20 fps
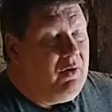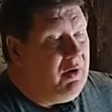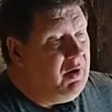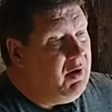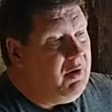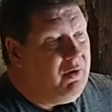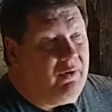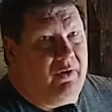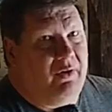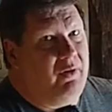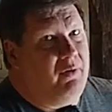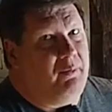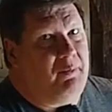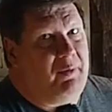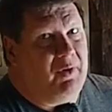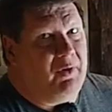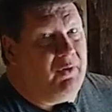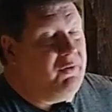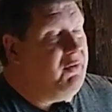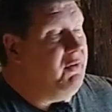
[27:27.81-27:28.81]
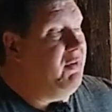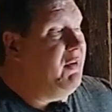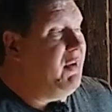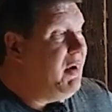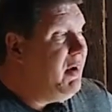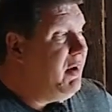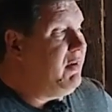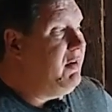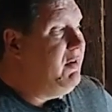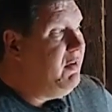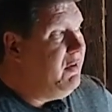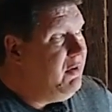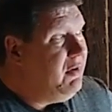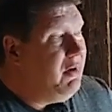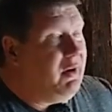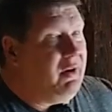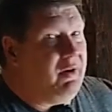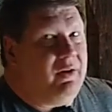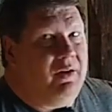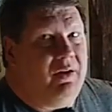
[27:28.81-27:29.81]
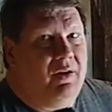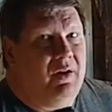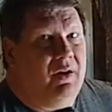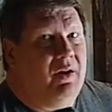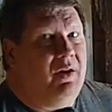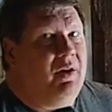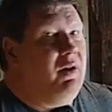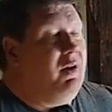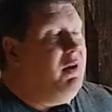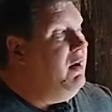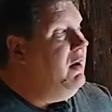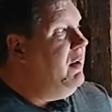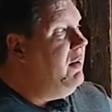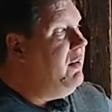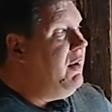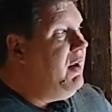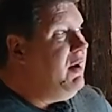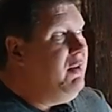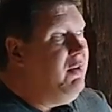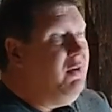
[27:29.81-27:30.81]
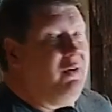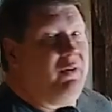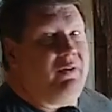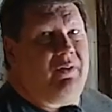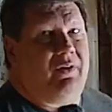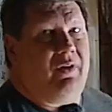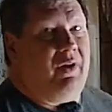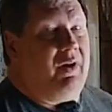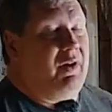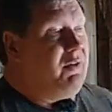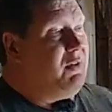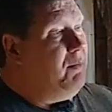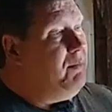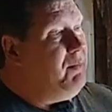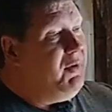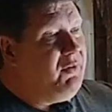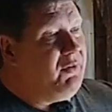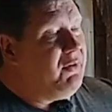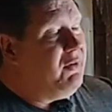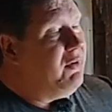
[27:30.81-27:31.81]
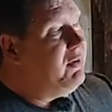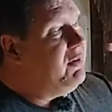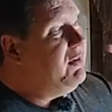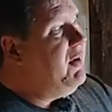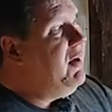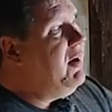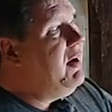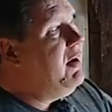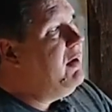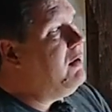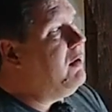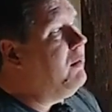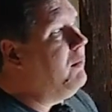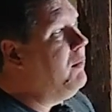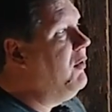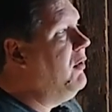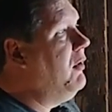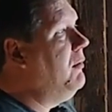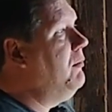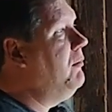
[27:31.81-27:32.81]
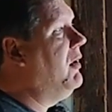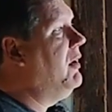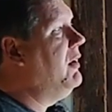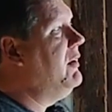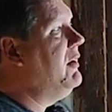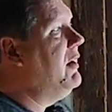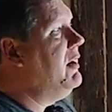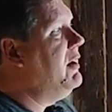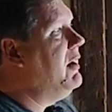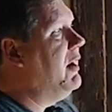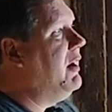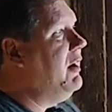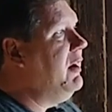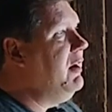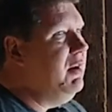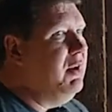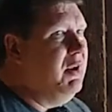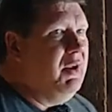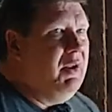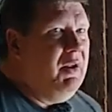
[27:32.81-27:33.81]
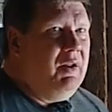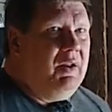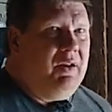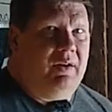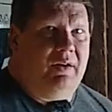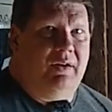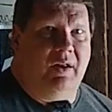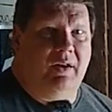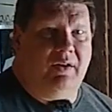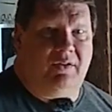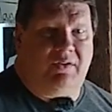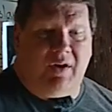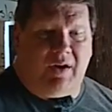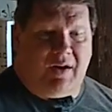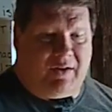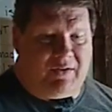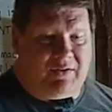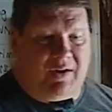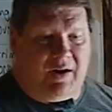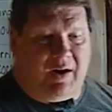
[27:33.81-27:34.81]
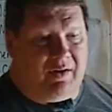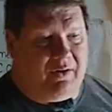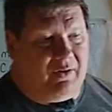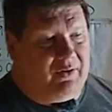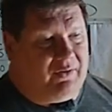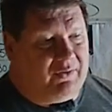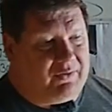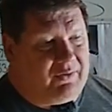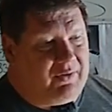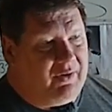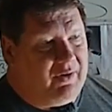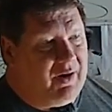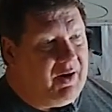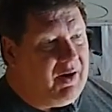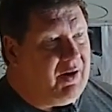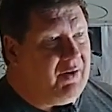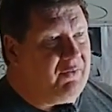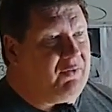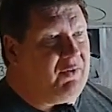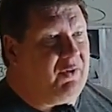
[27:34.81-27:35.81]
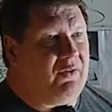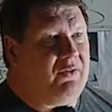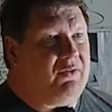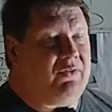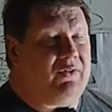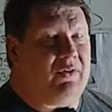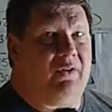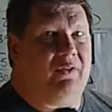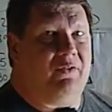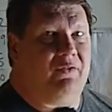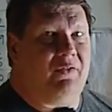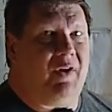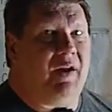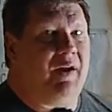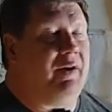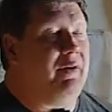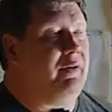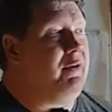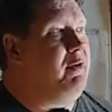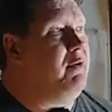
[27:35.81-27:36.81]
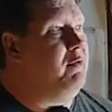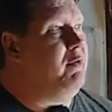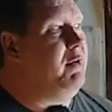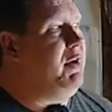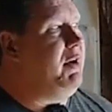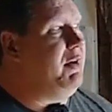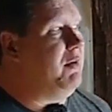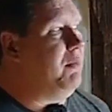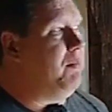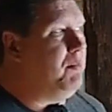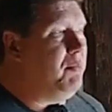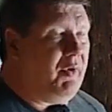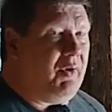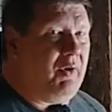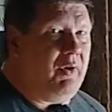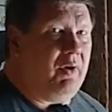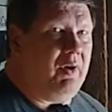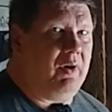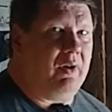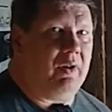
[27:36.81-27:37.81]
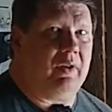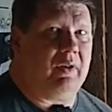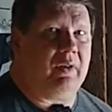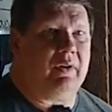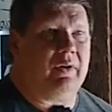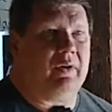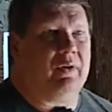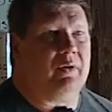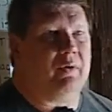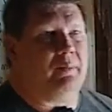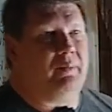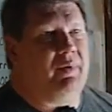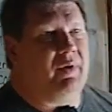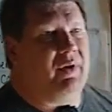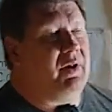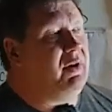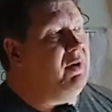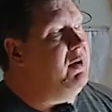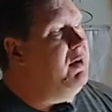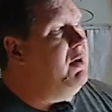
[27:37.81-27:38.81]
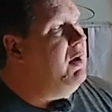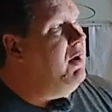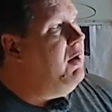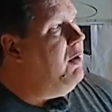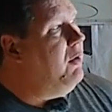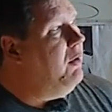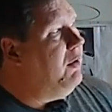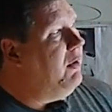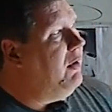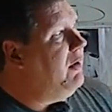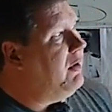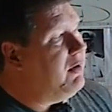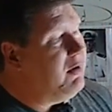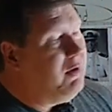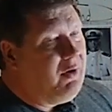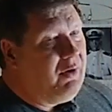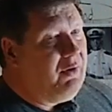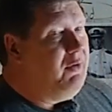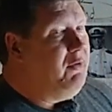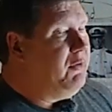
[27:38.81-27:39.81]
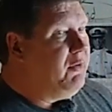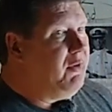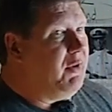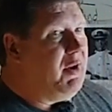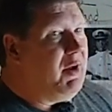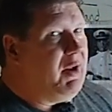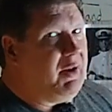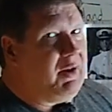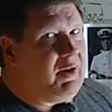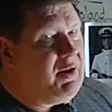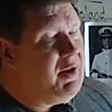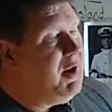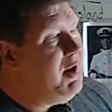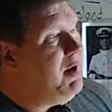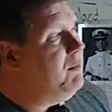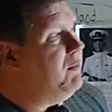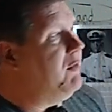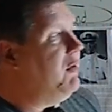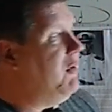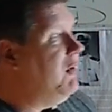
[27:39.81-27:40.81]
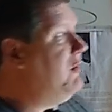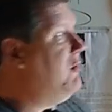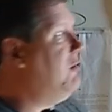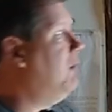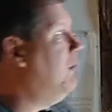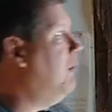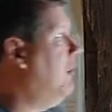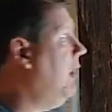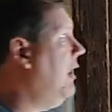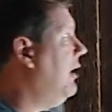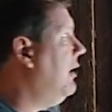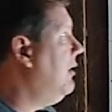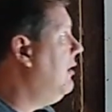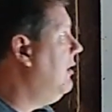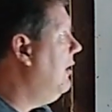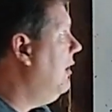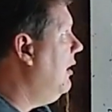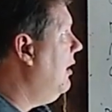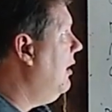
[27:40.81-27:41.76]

And I don't know the Bills are that good. The Bills look terrible on Monday night. Josh Allen is going to have to start valuing the ball a little bit, or they're going to lose a lot of games they should win.